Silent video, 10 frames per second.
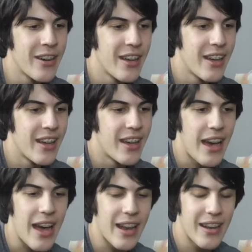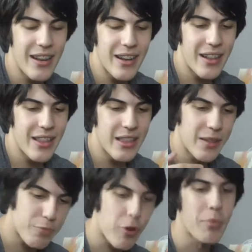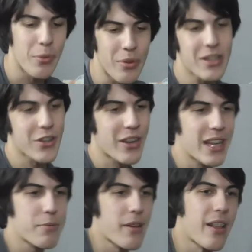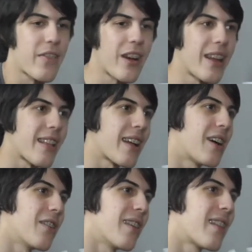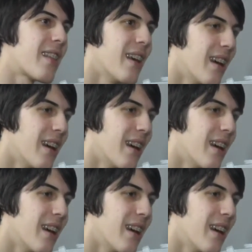Yeah, and the problem with showing each person's fighting style is